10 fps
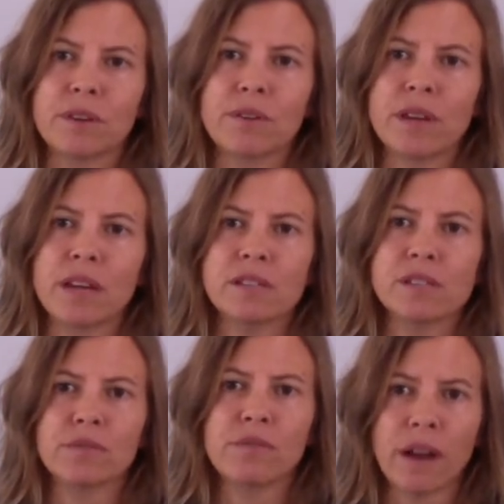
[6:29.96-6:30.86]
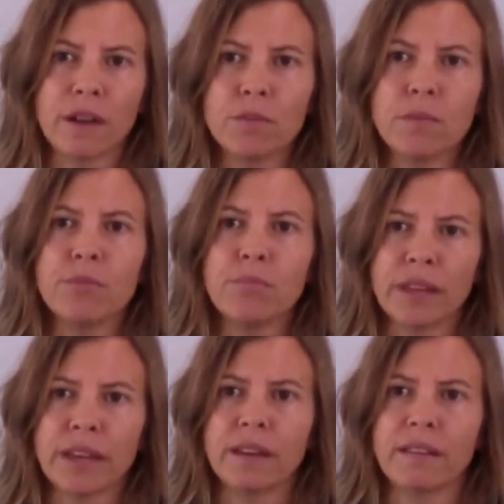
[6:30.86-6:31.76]
Create a survival mode
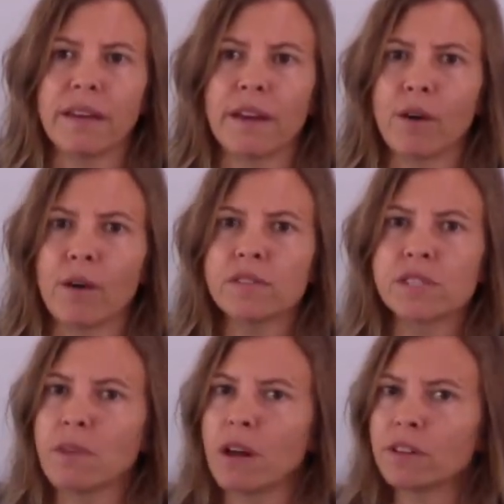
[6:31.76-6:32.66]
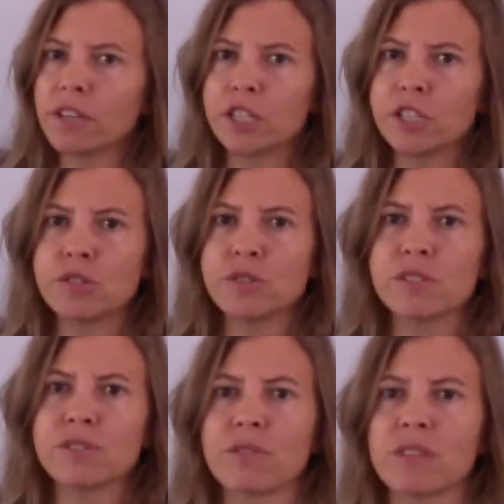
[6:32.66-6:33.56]
plan and let go of smaller issues
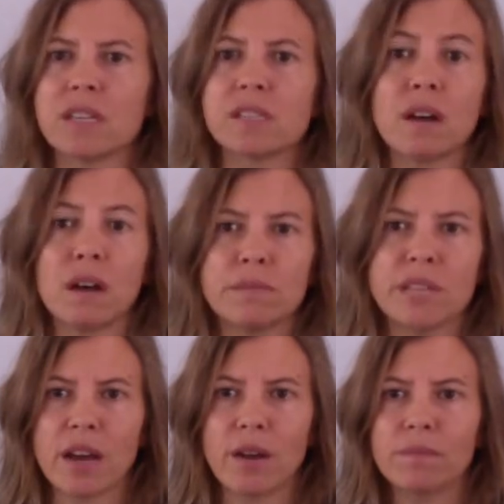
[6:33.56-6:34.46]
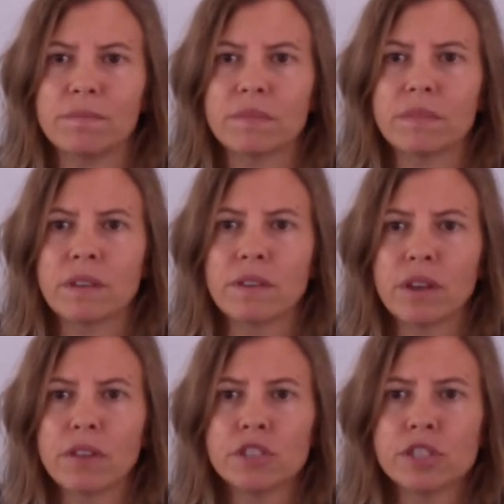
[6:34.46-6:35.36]
until things calm down. Give
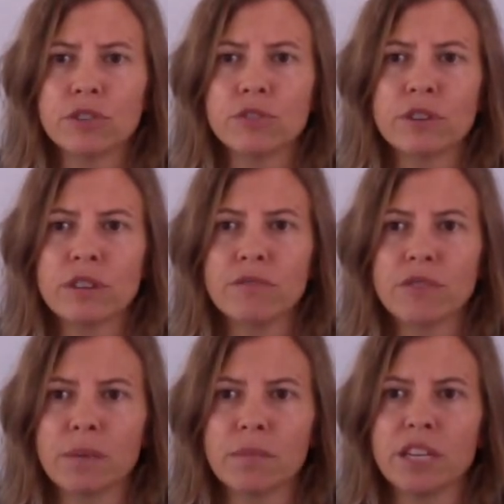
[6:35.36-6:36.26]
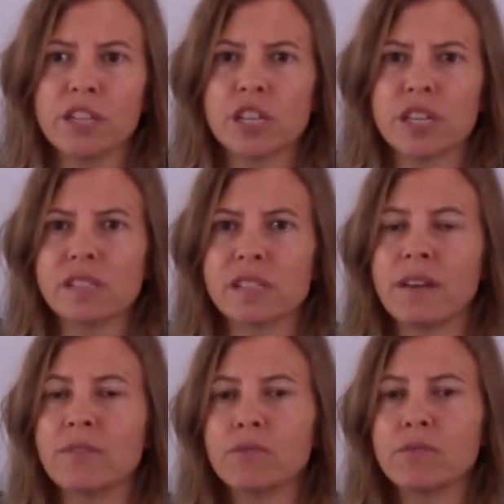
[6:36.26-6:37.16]
other children in the family a chance to
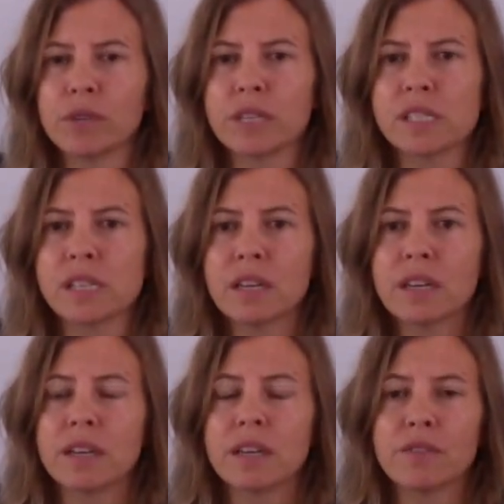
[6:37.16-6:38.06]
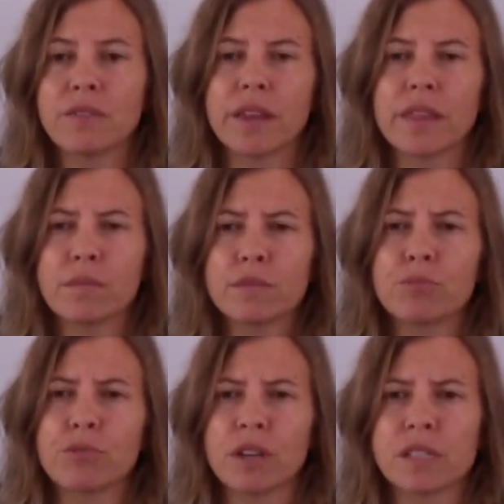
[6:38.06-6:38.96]
have a voice and invite them to
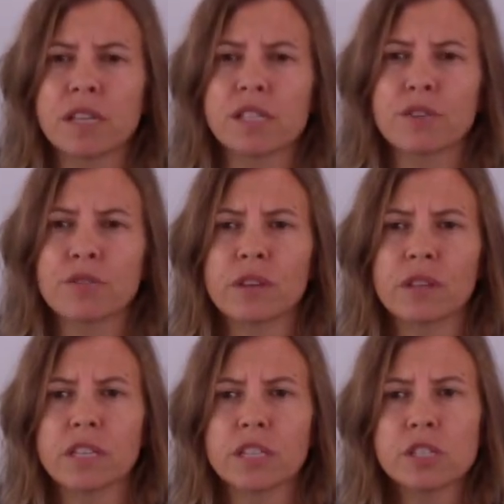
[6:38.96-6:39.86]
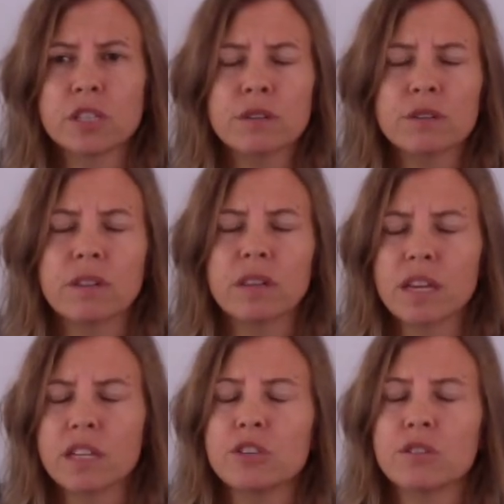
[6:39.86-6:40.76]
process their feelings too, and they
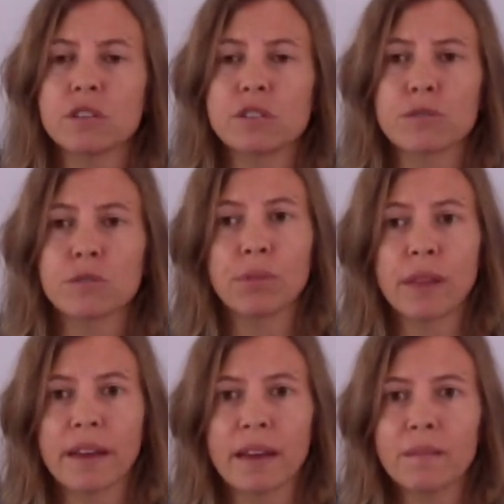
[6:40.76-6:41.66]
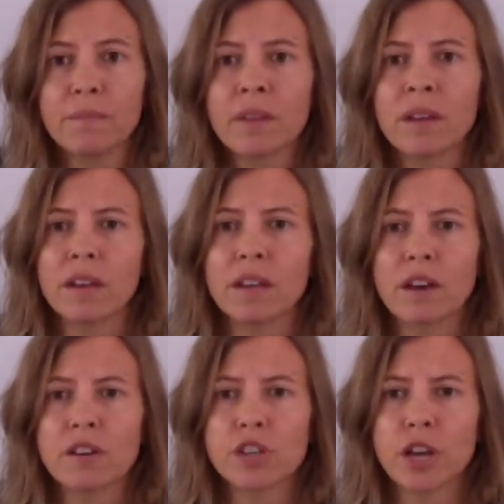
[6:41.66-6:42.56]
can do this through play. A
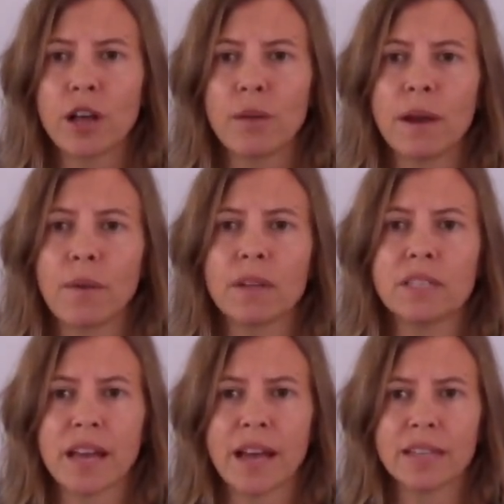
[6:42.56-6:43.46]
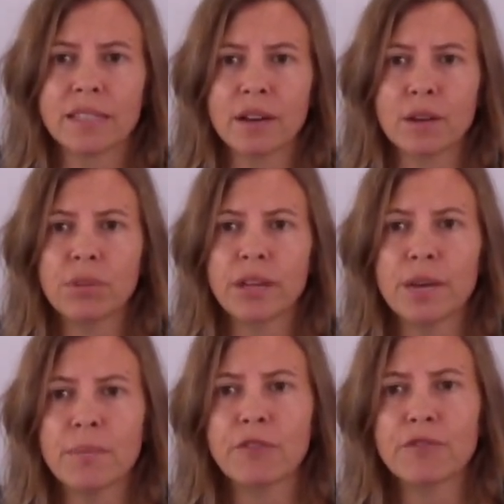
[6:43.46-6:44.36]
young child might want to act out a play
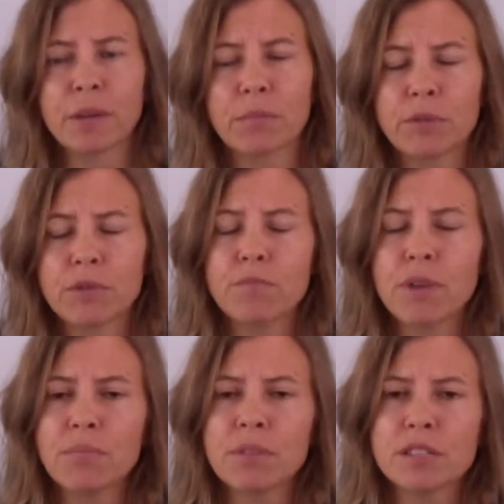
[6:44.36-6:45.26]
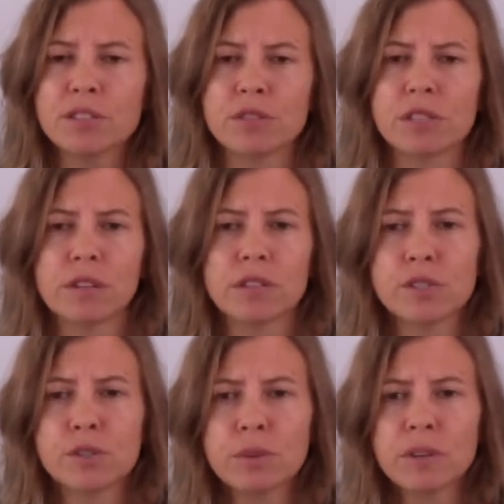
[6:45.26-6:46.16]
about family with puppets or tell a
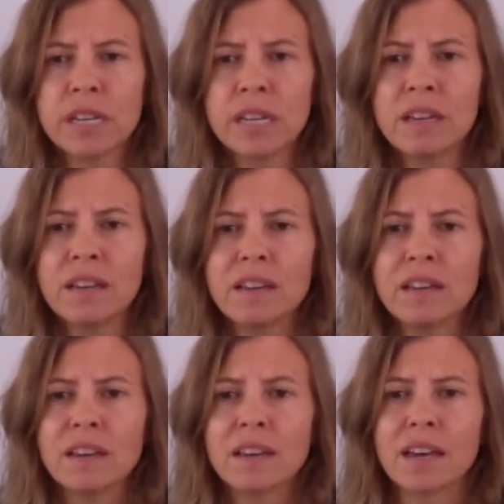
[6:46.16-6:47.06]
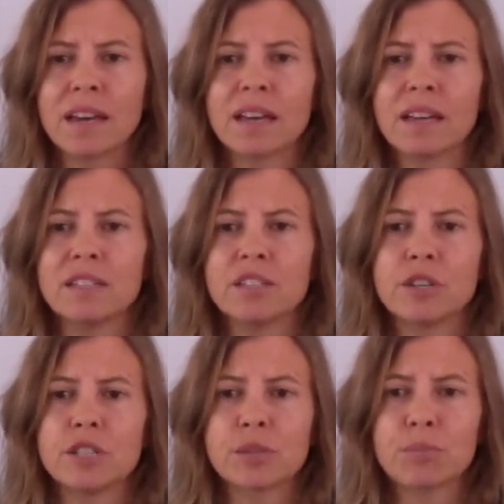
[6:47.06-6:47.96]
story, and you
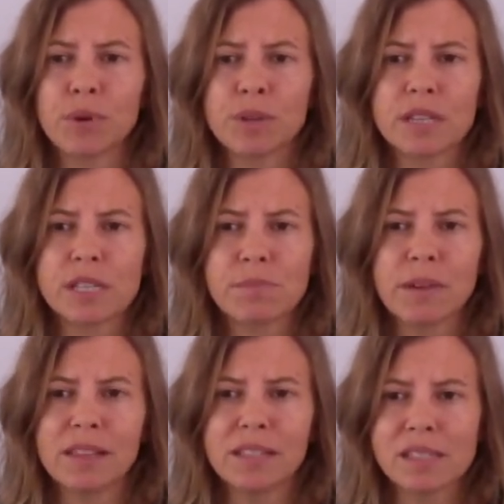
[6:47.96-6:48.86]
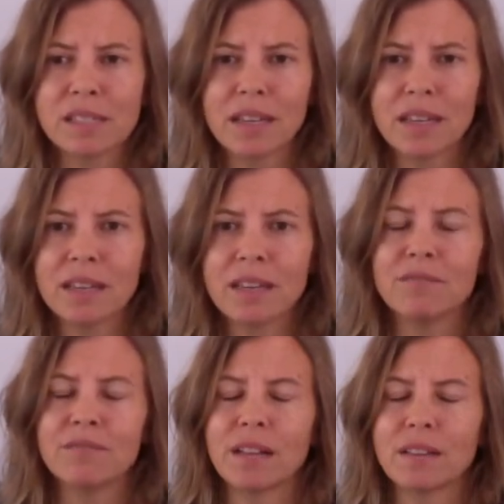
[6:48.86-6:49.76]
can support this by listening
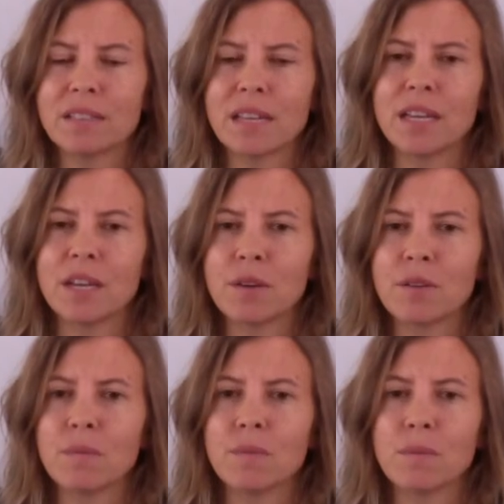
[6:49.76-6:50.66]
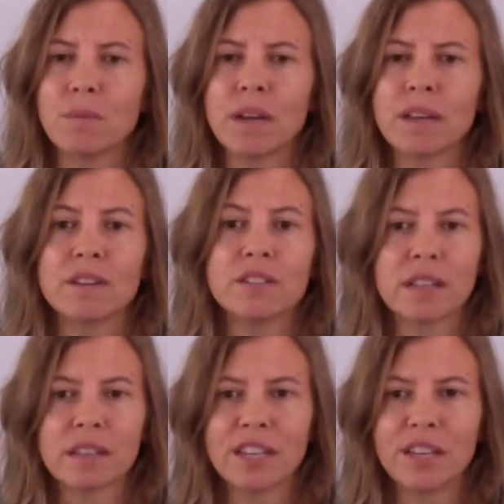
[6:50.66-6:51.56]
and validating what they're
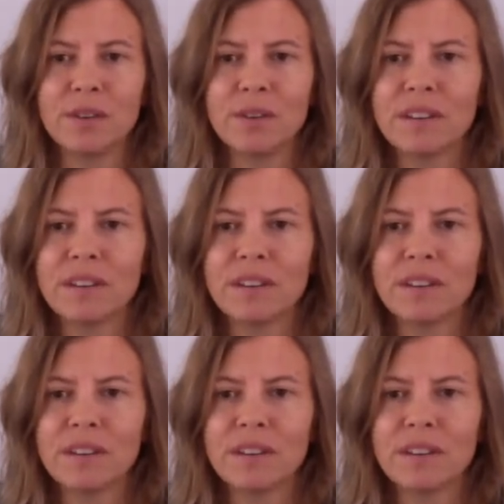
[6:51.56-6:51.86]
telling you.